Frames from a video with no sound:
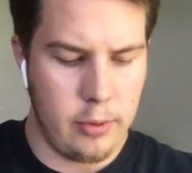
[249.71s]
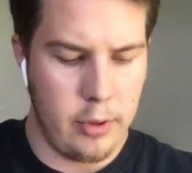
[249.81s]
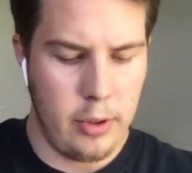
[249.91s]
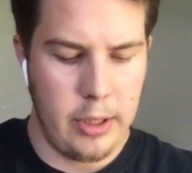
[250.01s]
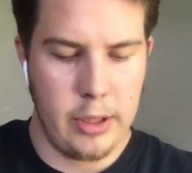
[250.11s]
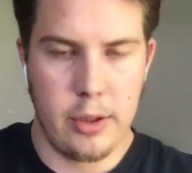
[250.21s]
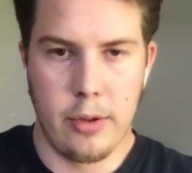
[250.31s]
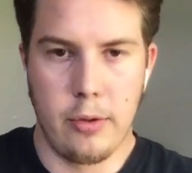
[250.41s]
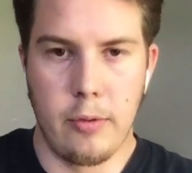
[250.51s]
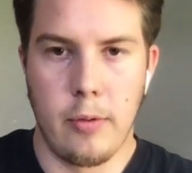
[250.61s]
you need
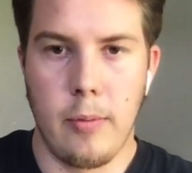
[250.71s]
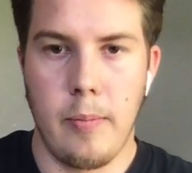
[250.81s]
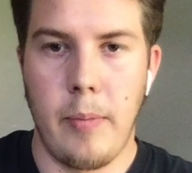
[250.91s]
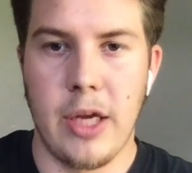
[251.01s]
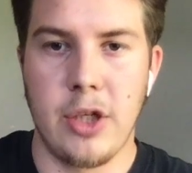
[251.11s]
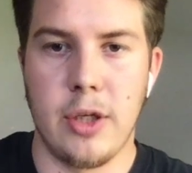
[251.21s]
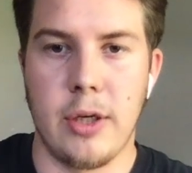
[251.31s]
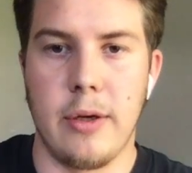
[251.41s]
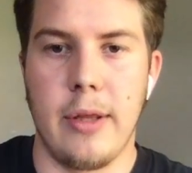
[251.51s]
to make sure